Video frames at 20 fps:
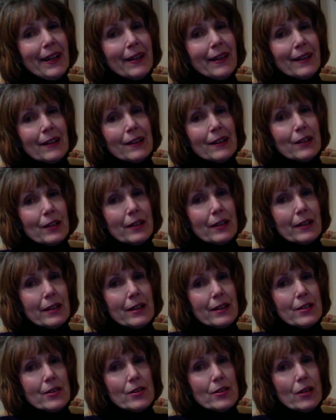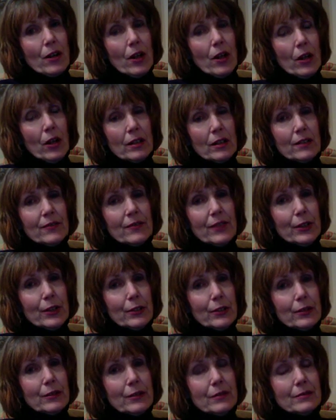and encourage all of
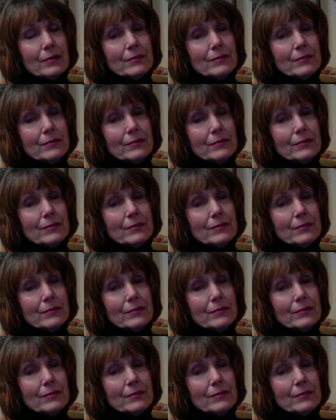you.